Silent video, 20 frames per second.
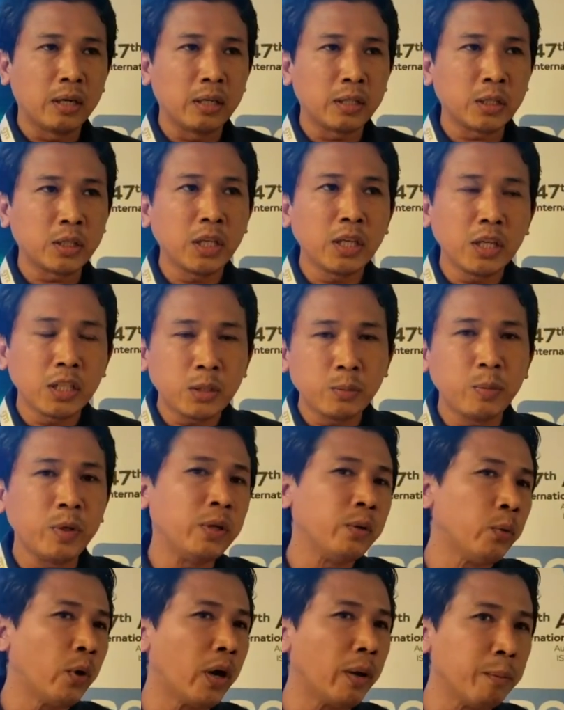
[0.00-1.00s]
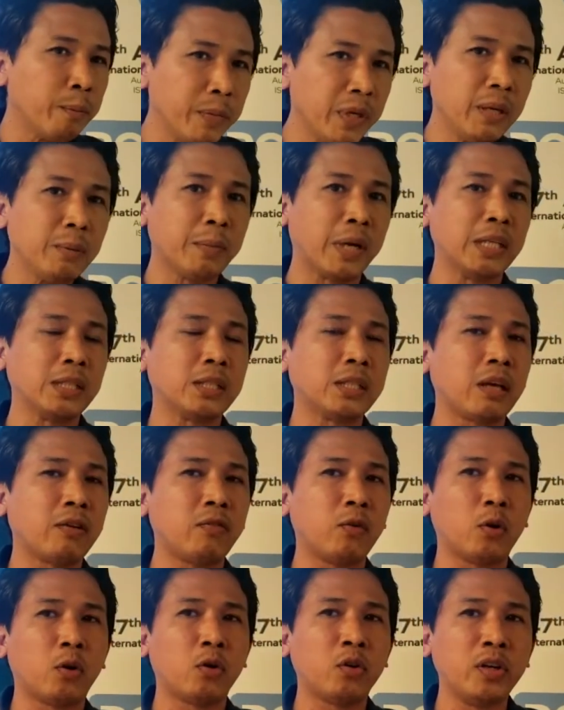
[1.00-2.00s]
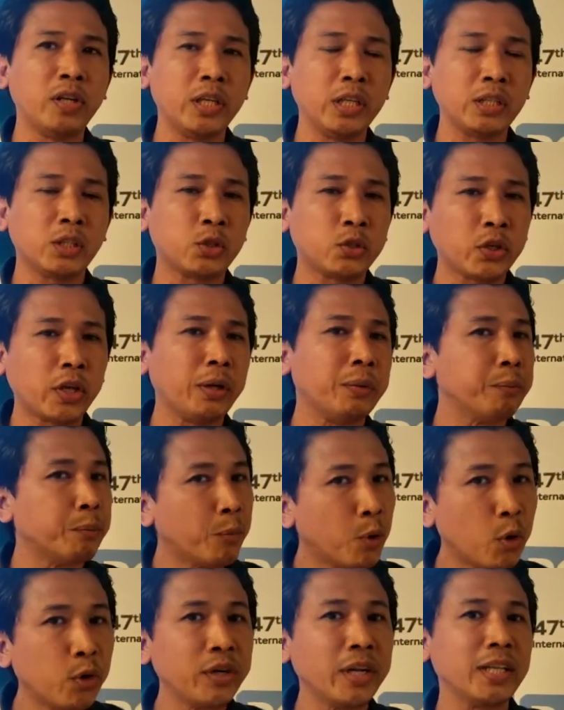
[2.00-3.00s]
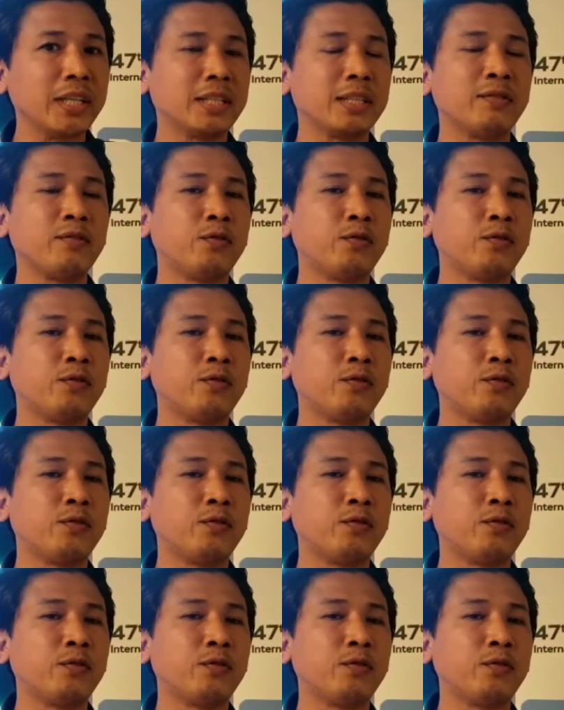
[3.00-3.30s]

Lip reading: stingless bee, where me myself already trained more than